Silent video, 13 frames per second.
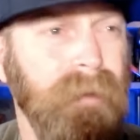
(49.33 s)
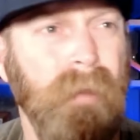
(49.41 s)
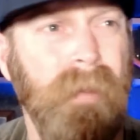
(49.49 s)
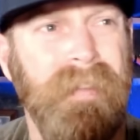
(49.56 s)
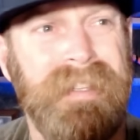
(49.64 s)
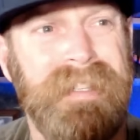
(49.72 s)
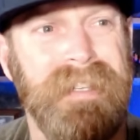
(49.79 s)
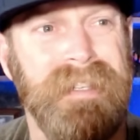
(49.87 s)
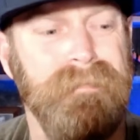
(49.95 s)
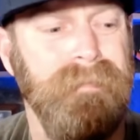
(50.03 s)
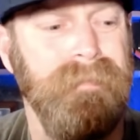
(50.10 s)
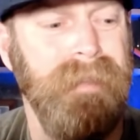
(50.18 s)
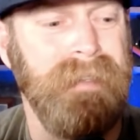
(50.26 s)
that this is
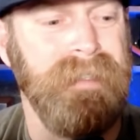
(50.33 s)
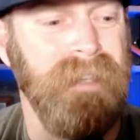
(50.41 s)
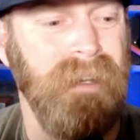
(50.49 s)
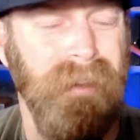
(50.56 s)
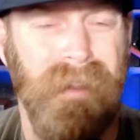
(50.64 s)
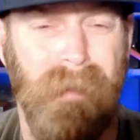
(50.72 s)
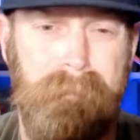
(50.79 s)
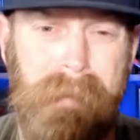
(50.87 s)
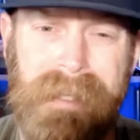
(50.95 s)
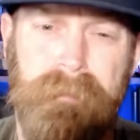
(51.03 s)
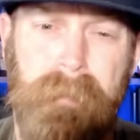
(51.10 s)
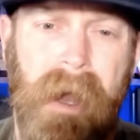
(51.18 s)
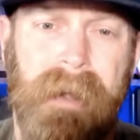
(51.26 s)
necessarily the
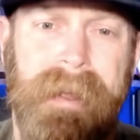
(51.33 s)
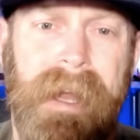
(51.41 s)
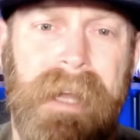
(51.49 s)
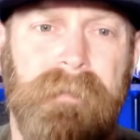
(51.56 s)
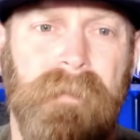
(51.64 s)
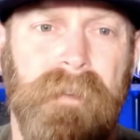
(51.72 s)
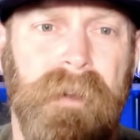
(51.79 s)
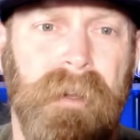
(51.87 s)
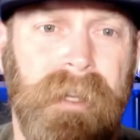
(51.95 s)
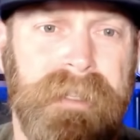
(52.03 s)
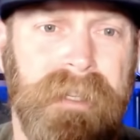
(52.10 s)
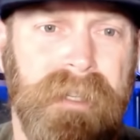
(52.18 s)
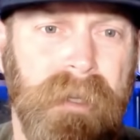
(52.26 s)
best podcast for you to
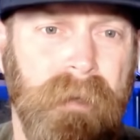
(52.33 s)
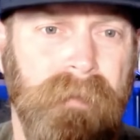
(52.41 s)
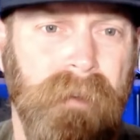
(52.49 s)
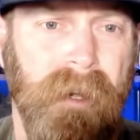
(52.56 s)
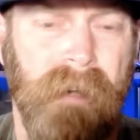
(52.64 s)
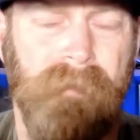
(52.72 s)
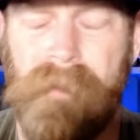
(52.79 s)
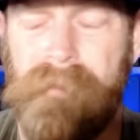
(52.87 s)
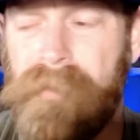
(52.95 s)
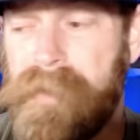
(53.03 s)
listen to if you're here for the first